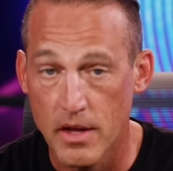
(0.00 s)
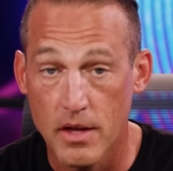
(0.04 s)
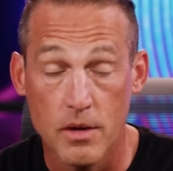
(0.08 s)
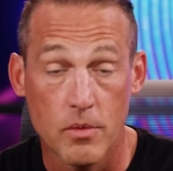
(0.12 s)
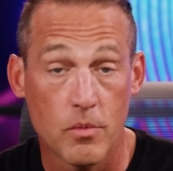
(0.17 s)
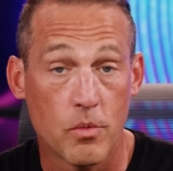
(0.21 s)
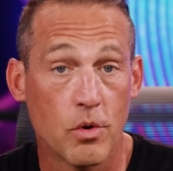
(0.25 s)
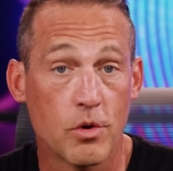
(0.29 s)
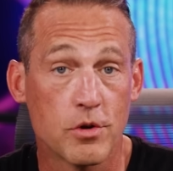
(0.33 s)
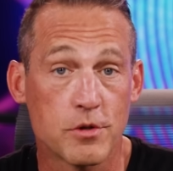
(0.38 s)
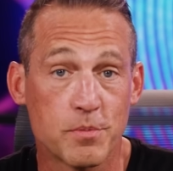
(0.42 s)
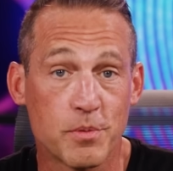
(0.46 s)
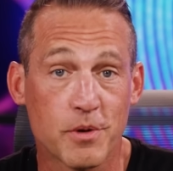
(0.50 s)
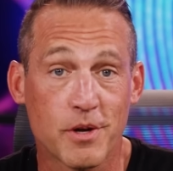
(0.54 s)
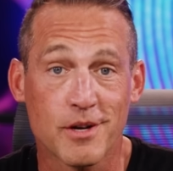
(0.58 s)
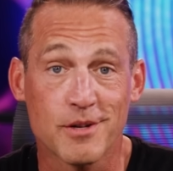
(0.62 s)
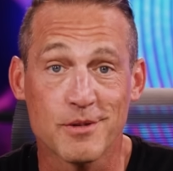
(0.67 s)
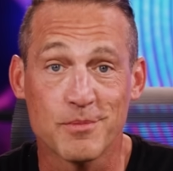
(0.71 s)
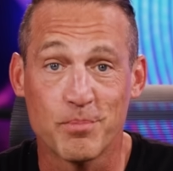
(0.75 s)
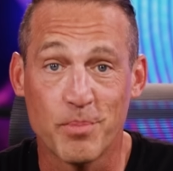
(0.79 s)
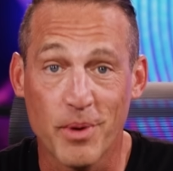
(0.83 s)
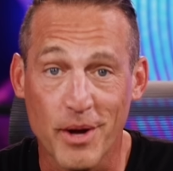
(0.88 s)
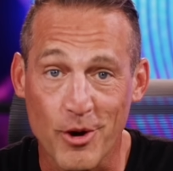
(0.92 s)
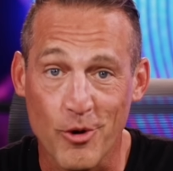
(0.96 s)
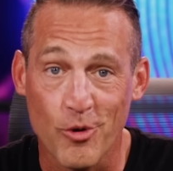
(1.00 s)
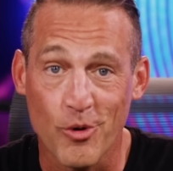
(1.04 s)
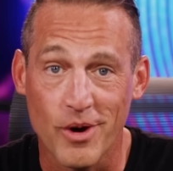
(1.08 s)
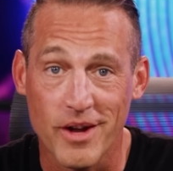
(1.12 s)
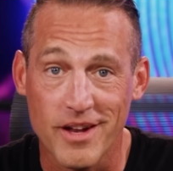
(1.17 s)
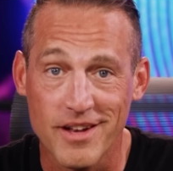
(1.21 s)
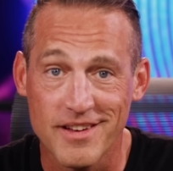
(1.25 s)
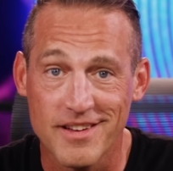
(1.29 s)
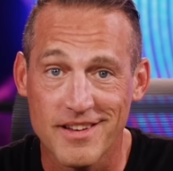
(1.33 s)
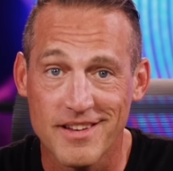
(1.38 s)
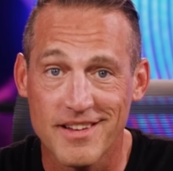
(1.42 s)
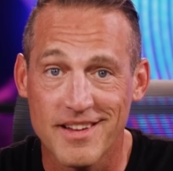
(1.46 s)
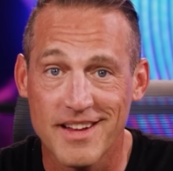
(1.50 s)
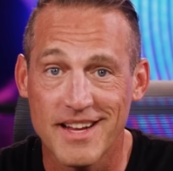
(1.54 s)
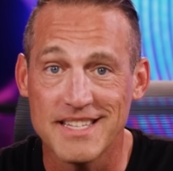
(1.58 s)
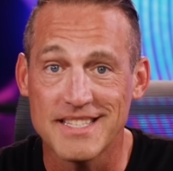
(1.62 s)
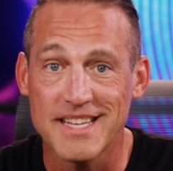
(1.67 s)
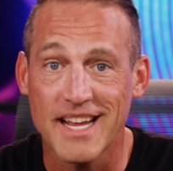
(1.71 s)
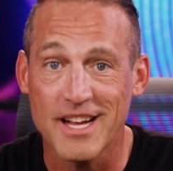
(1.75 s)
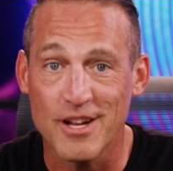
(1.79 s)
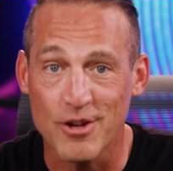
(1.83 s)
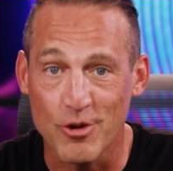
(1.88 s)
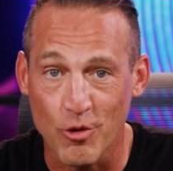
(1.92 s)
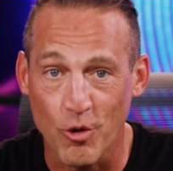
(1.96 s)
Well, it's because Bitcoin is
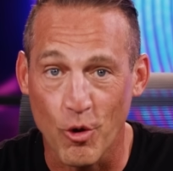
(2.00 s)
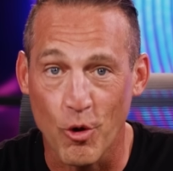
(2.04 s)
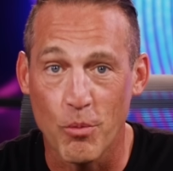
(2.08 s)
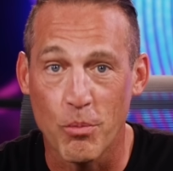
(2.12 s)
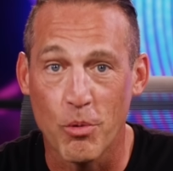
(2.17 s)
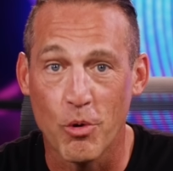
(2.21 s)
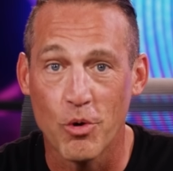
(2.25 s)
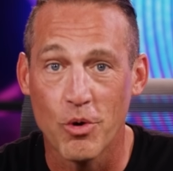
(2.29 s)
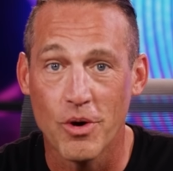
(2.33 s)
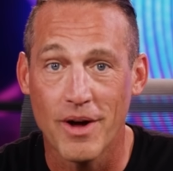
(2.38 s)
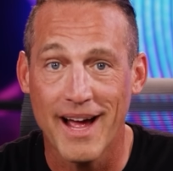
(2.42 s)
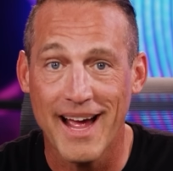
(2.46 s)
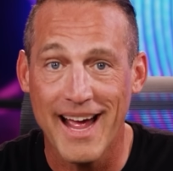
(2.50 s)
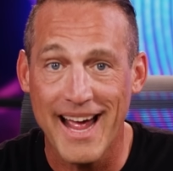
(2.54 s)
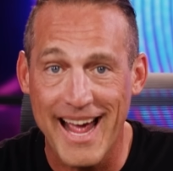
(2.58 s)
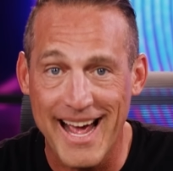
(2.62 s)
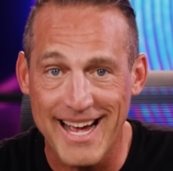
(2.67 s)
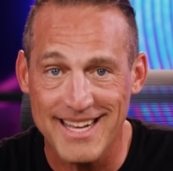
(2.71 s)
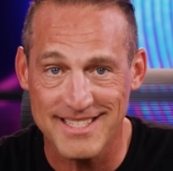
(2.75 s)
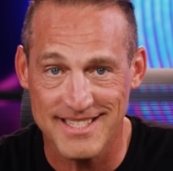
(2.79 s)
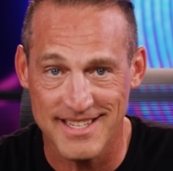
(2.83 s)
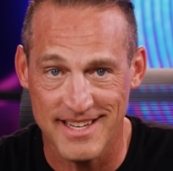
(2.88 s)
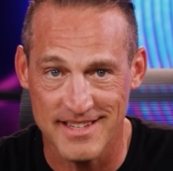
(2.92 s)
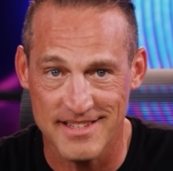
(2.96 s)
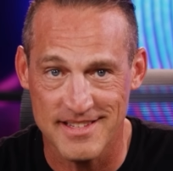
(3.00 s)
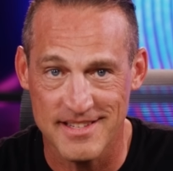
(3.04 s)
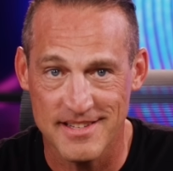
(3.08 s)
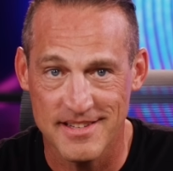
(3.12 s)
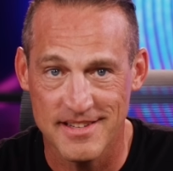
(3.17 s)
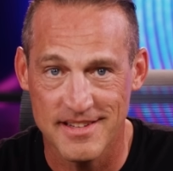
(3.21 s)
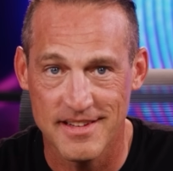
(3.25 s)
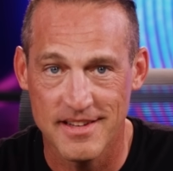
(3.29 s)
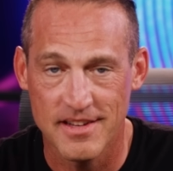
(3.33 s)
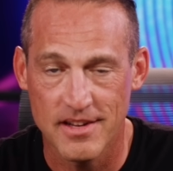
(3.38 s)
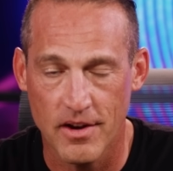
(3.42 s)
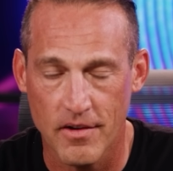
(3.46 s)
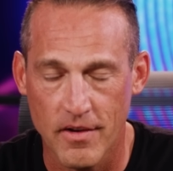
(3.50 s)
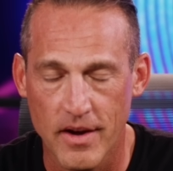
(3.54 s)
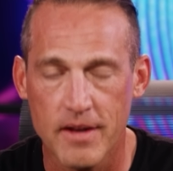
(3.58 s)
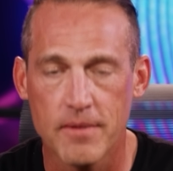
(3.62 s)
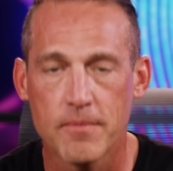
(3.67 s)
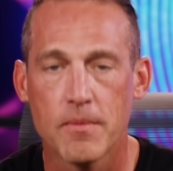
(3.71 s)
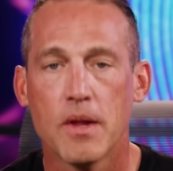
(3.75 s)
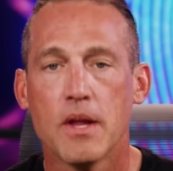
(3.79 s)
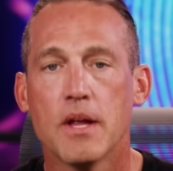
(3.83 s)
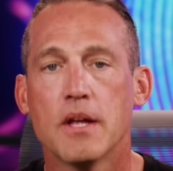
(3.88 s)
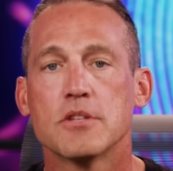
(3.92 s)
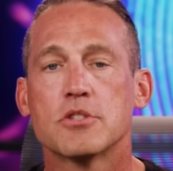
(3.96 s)
a global asset. All
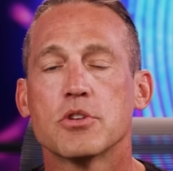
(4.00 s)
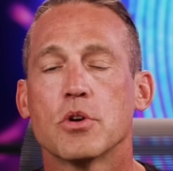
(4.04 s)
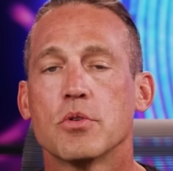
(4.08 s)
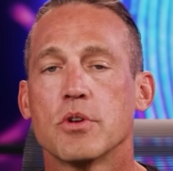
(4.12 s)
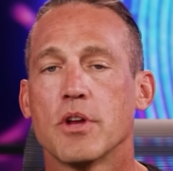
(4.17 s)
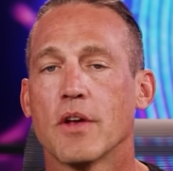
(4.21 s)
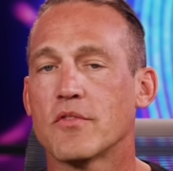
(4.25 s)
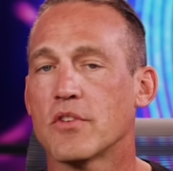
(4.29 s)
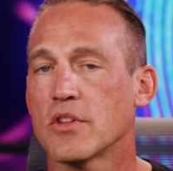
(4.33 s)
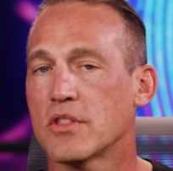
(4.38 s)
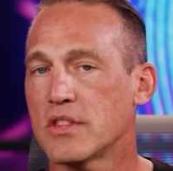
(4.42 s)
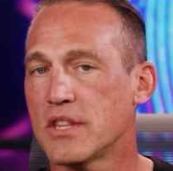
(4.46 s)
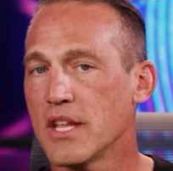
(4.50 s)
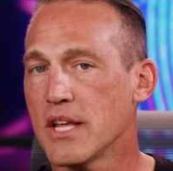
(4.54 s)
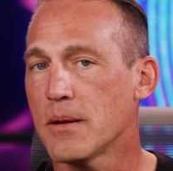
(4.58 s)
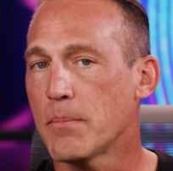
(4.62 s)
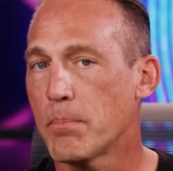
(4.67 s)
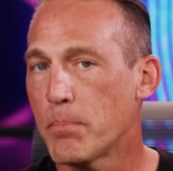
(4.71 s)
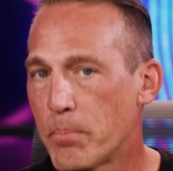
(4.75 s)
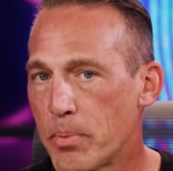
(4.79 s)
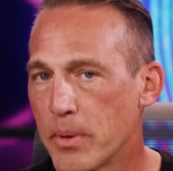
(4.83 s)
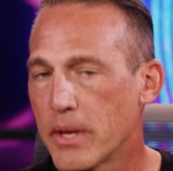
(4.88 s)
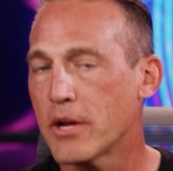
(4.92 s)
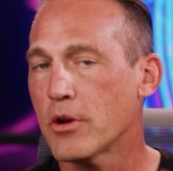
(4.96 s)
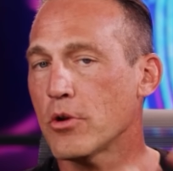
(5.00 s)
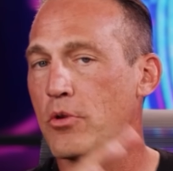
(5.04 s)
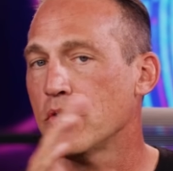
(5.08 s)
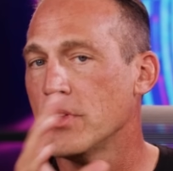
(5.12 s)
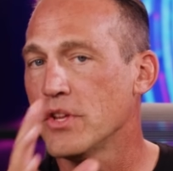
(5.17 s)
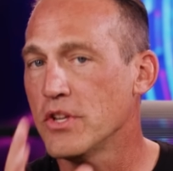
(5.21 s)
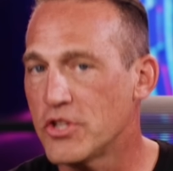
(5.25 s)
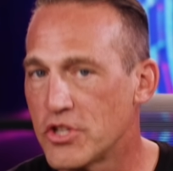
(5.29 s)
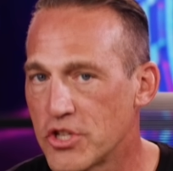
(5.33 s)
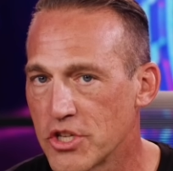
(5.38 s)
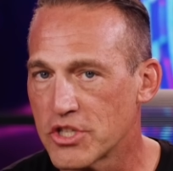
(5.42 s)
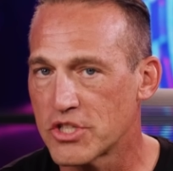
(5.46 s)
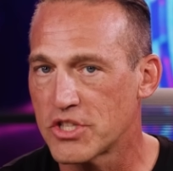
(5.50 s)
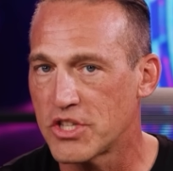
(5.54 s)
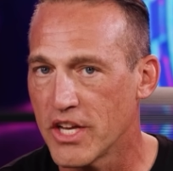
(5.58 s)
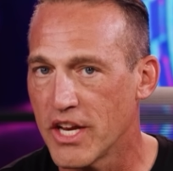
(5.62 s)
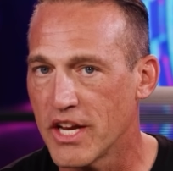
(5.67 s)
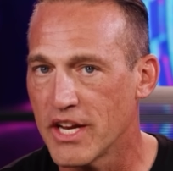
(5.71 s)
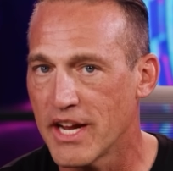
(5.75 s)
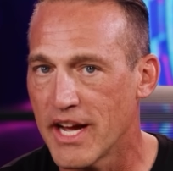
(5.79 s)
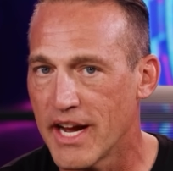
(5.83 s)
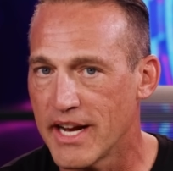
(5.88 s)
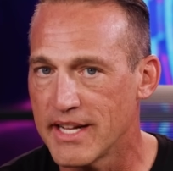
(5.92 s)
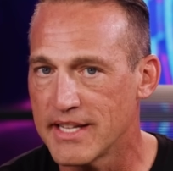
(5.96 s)
right, so you have to think bigger than just the
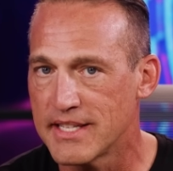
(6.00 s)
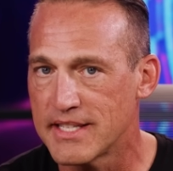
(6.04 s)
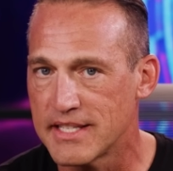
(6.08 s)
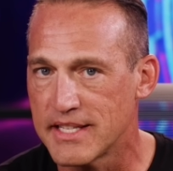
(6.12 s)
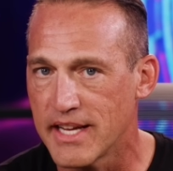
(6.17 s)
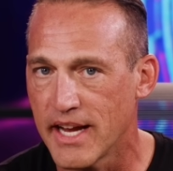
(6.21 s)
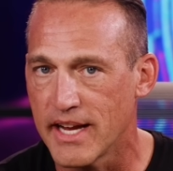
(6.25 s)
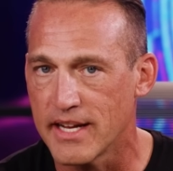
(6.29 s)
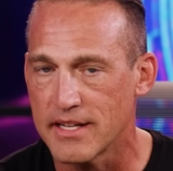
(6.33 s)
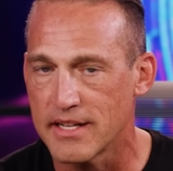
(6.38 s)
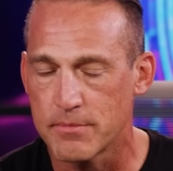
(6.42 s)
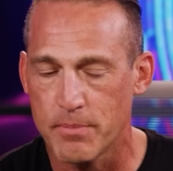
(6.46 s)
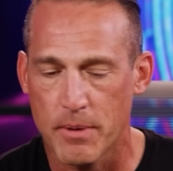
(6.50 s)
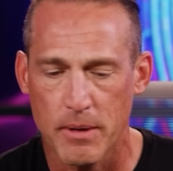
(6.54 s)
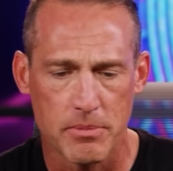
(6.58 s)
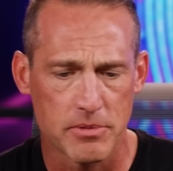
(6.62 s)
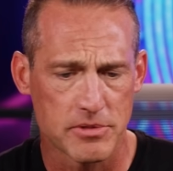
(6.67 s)
United States. People